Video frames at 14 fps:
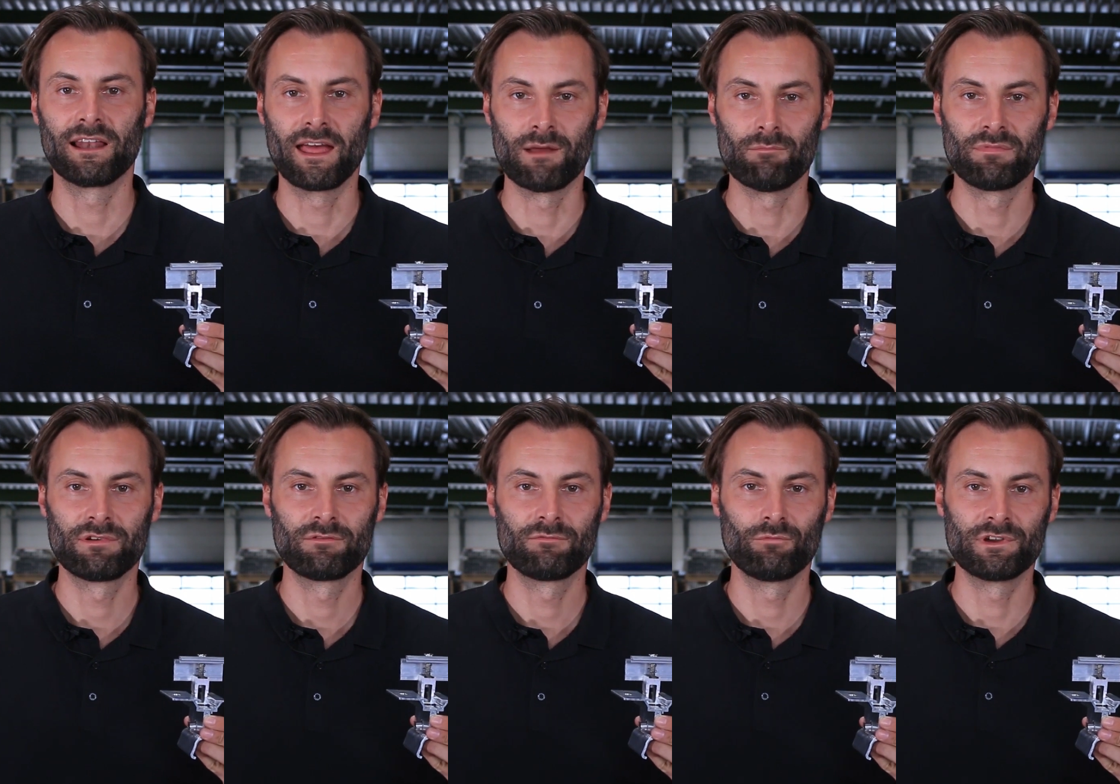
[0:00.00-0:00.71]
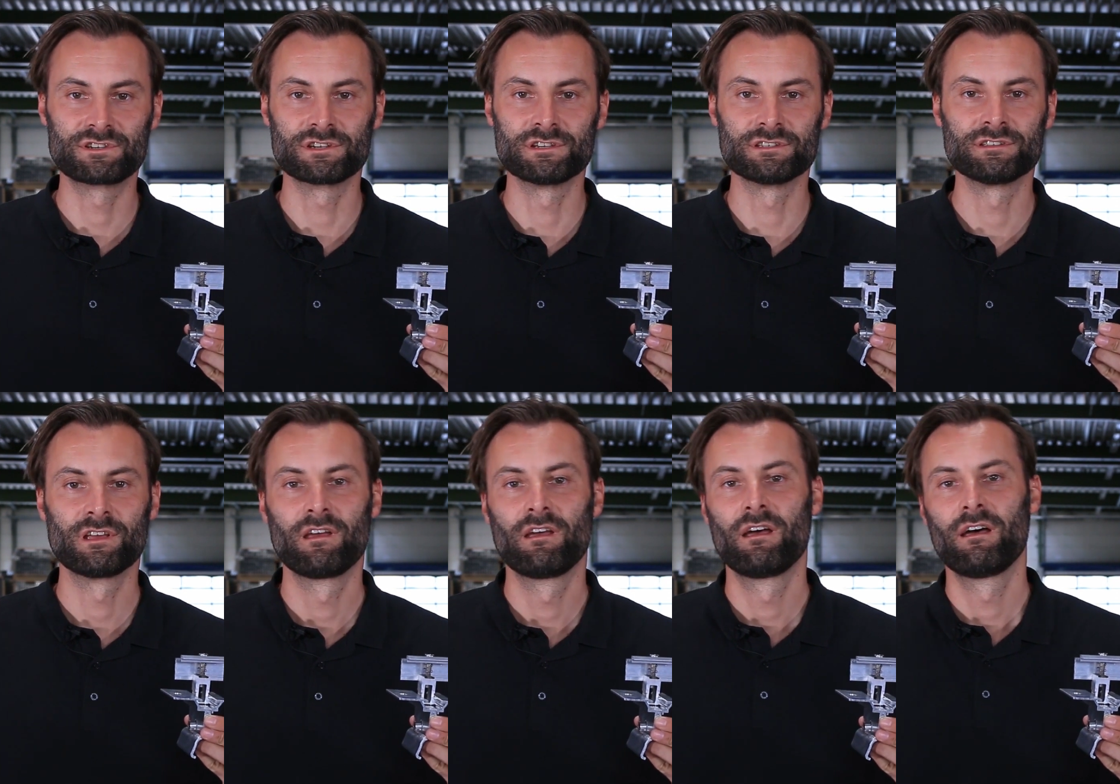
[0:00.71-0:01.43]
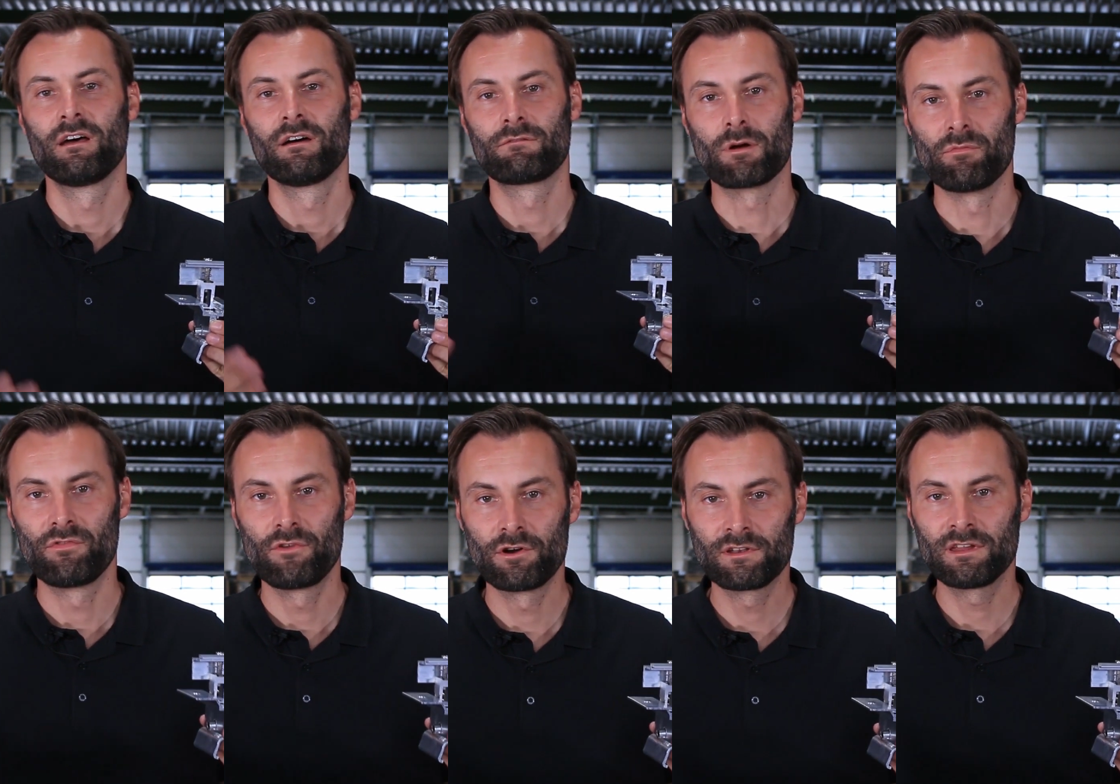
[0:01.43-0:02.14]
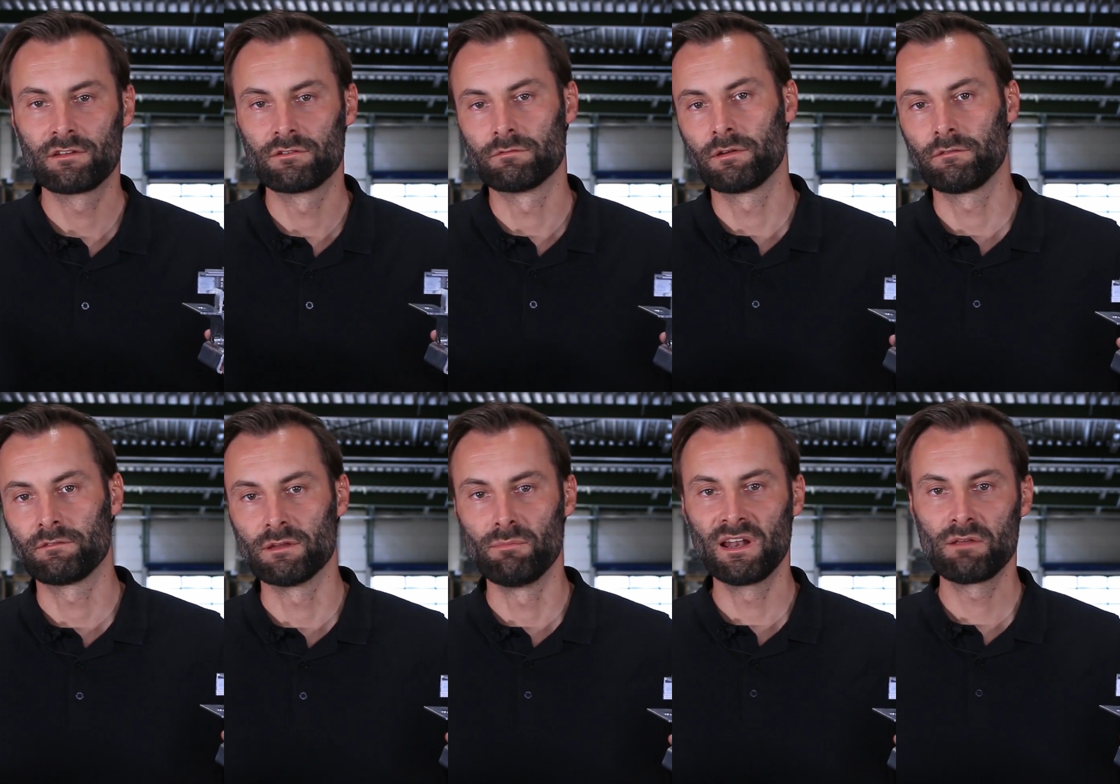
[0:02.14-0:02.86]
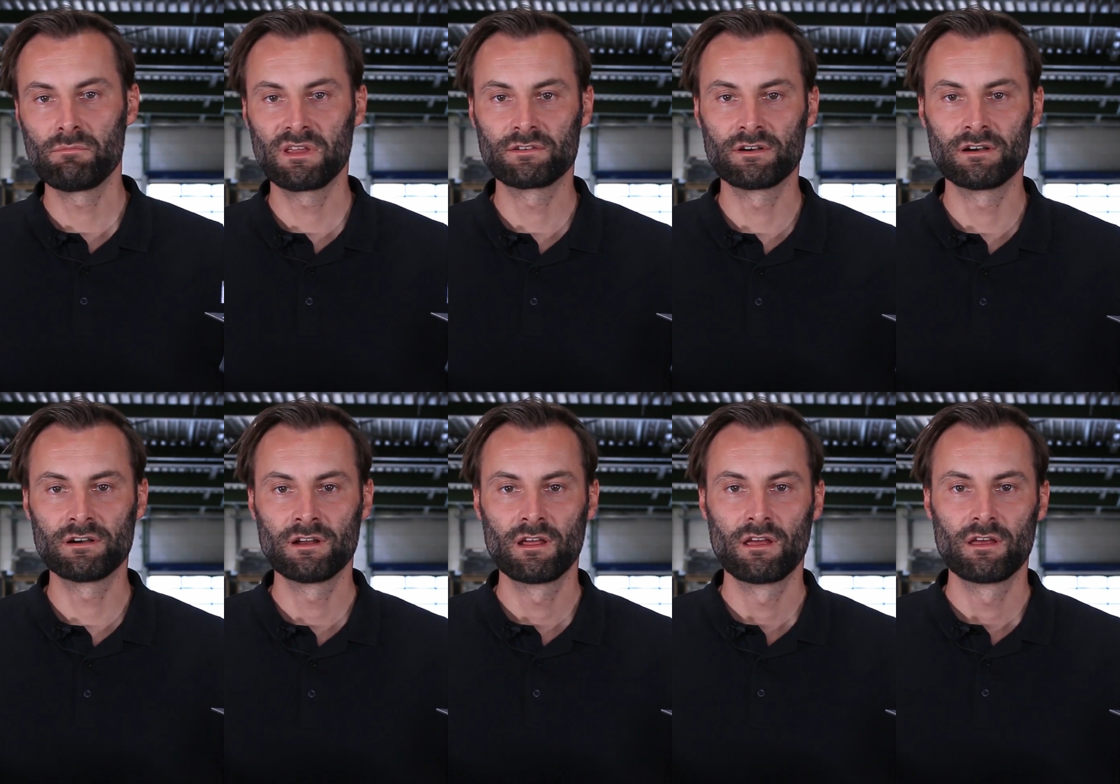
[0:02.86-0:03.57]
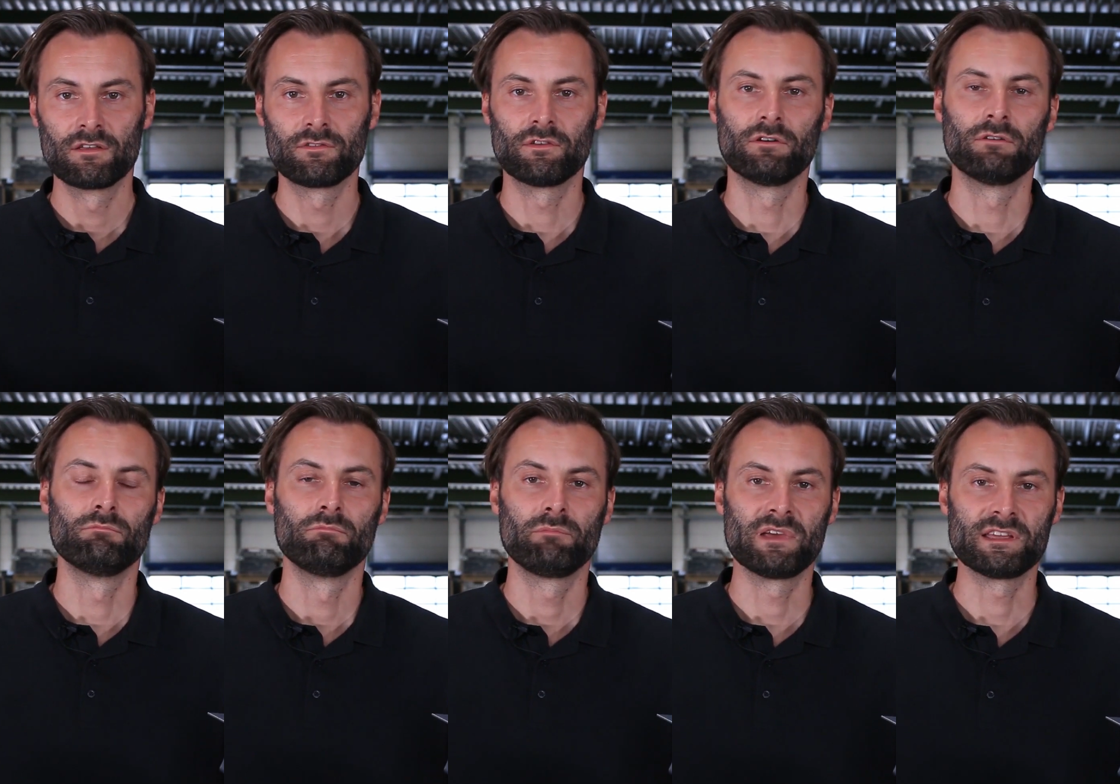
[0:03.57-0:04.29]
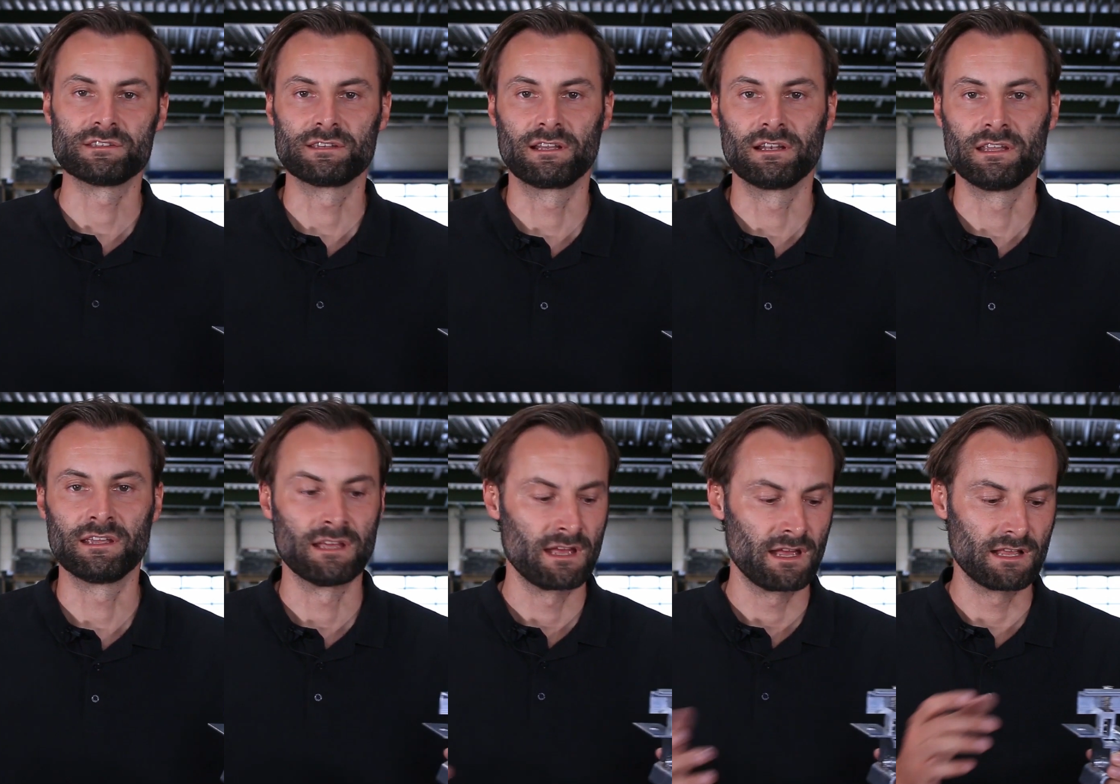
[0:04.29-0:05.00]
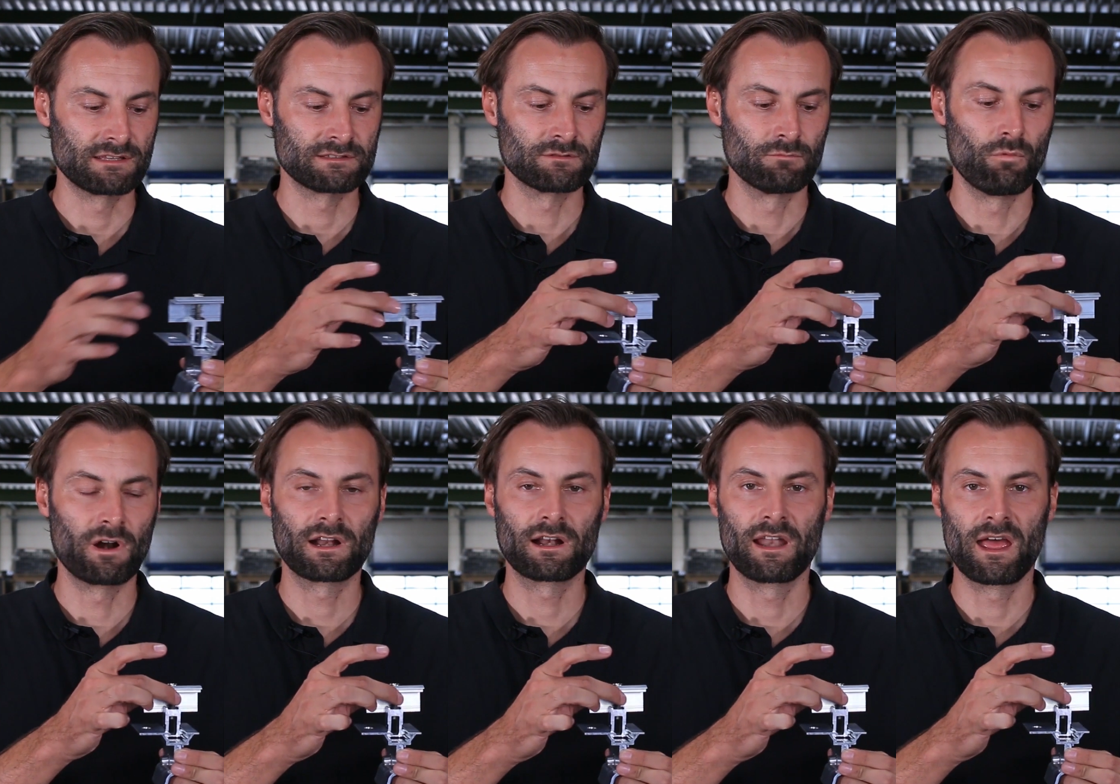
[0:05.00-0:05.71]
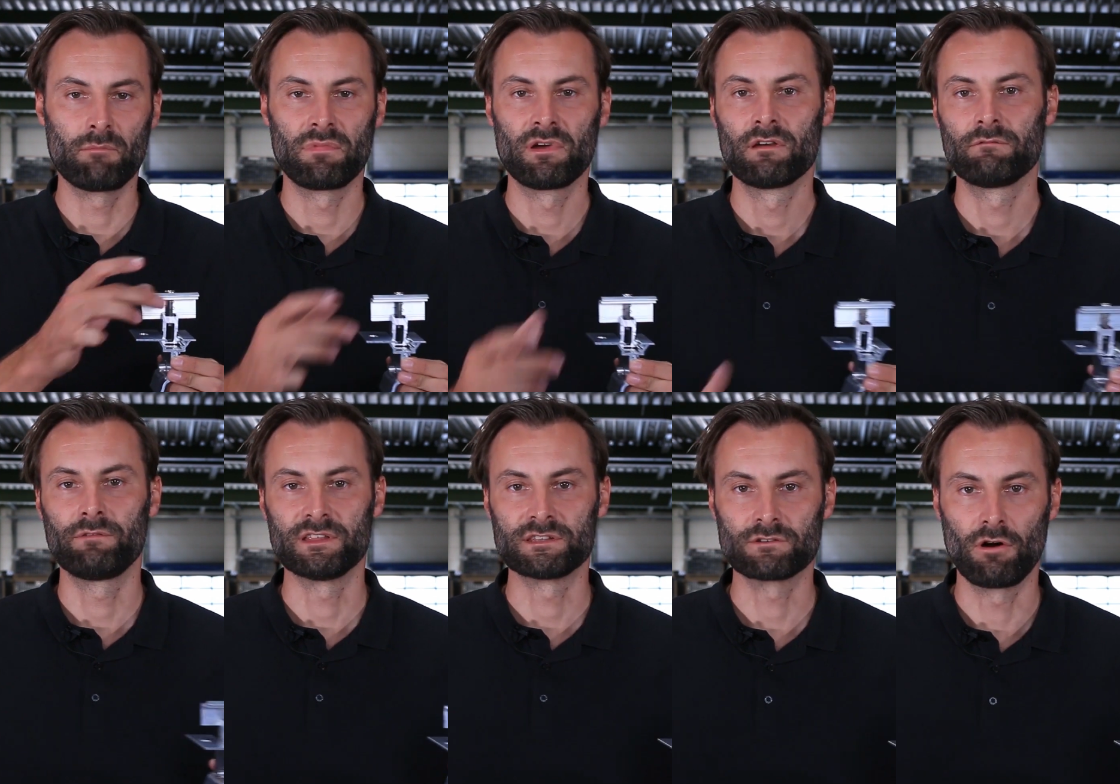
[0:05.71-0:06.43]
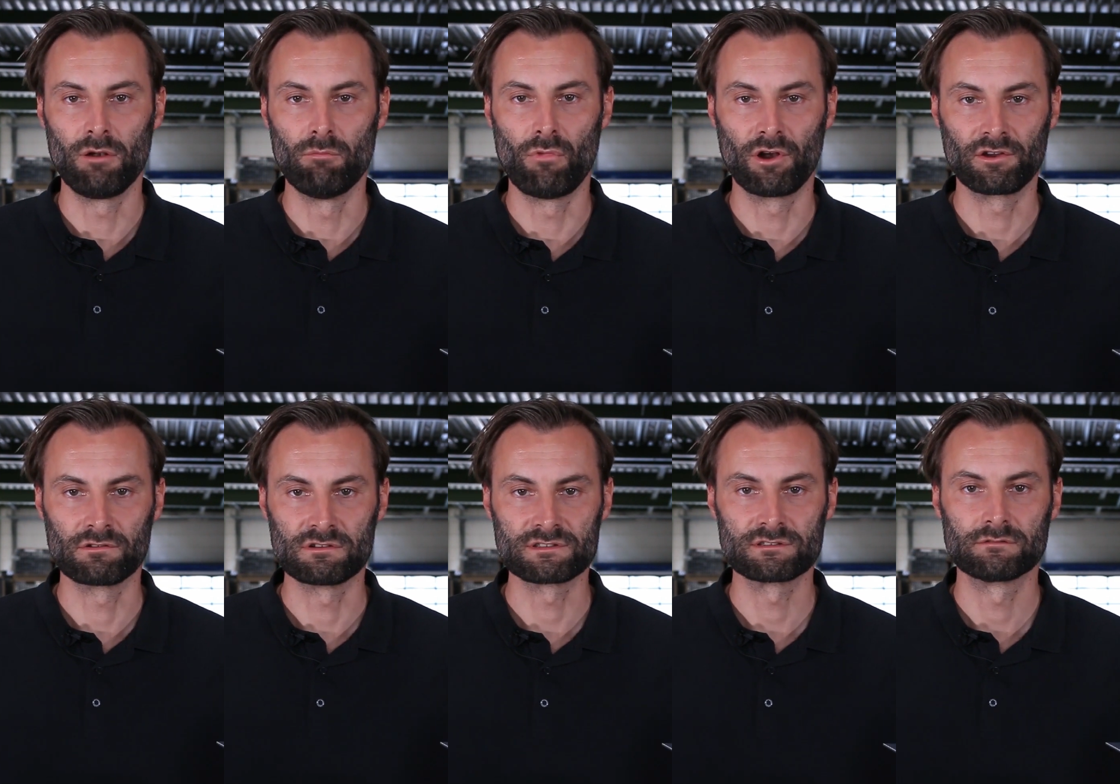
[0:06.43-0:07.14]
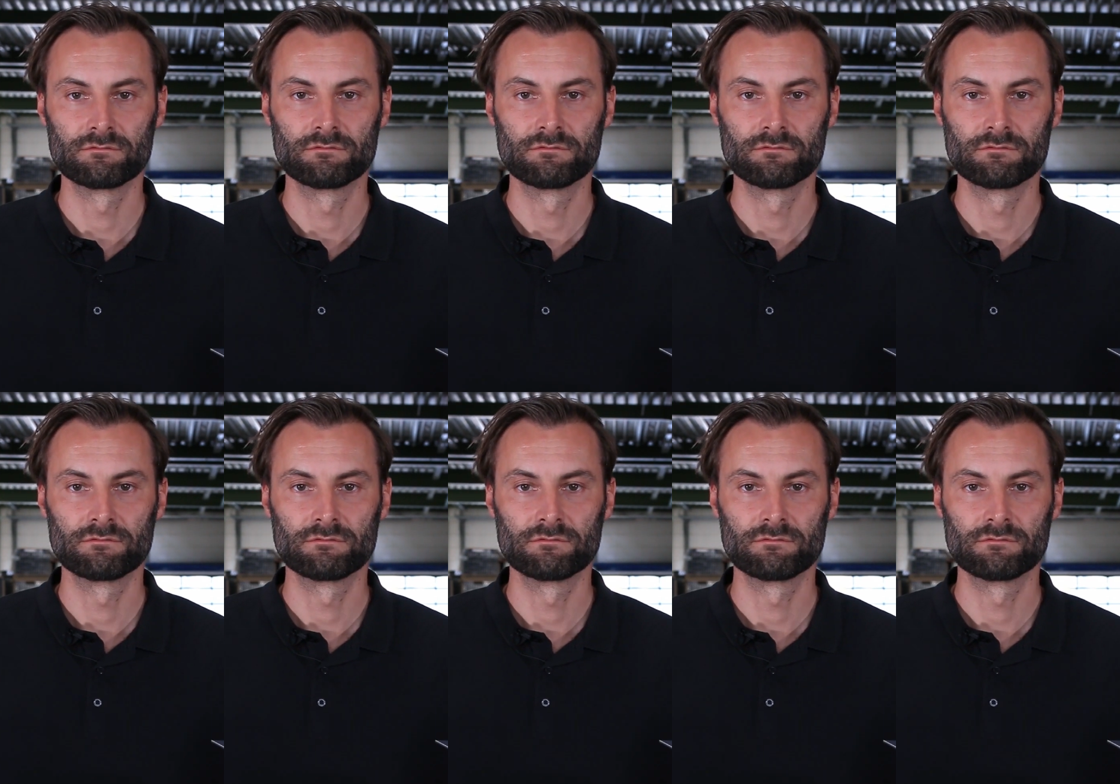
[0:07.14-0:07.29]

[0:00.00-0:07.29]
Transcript: clamp, which is from 30 to 50 millimeter. So basically it's one clamp fits all modules.